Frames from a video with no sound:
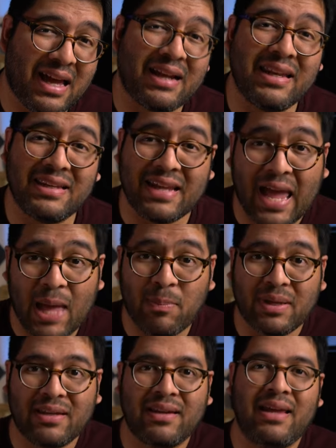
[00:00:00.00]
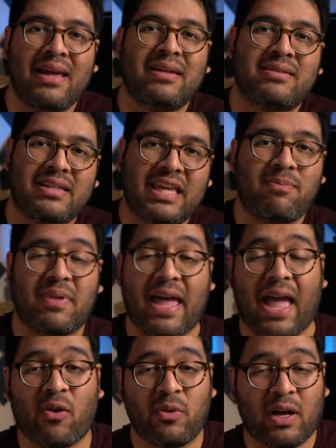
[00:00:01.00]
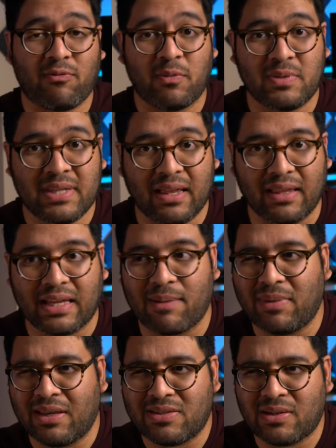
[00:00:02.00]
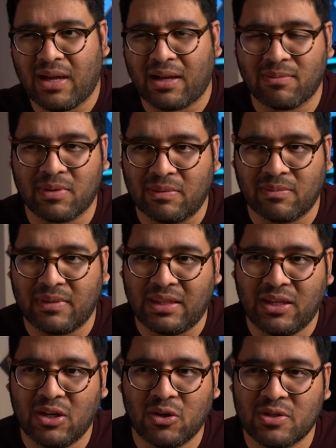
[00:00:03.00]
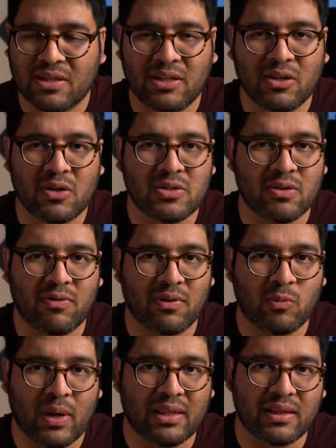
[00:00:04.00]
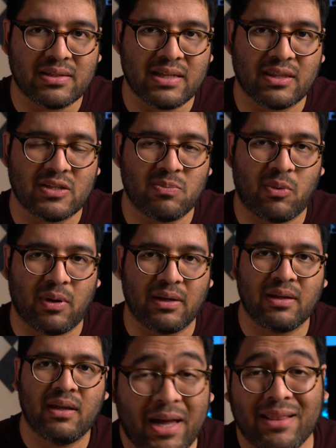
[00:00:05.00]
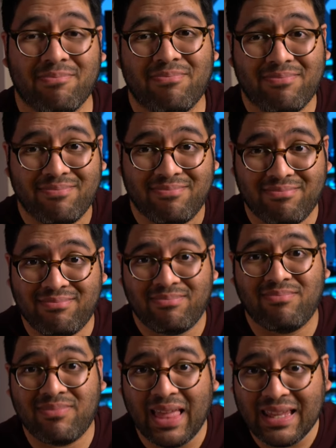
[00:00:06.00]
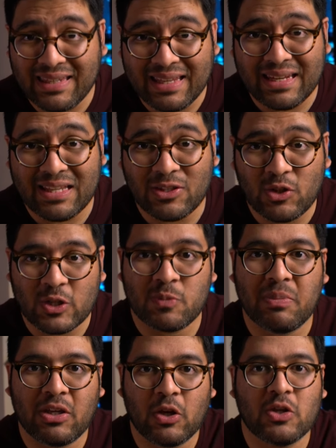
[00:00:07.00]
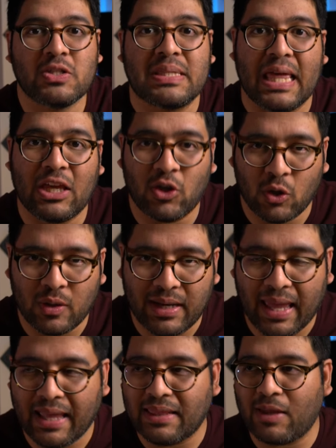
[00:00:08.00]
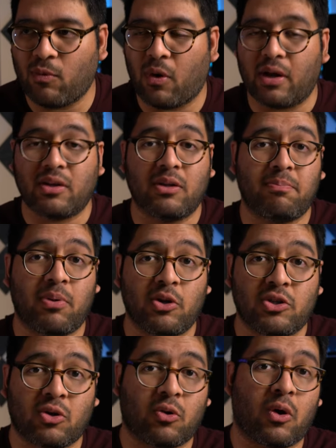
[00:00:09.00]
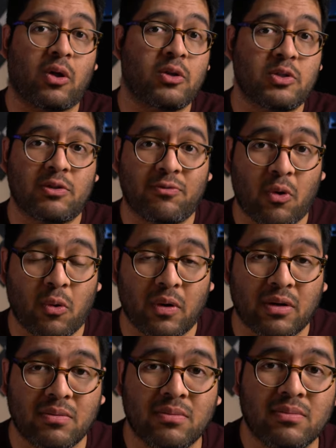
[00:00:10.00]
not need to happen to keep the Aquanaut from selling. I mean, it's got years and years of a waitlist at this point. But they did it just because they could and they wanted to push horology forward.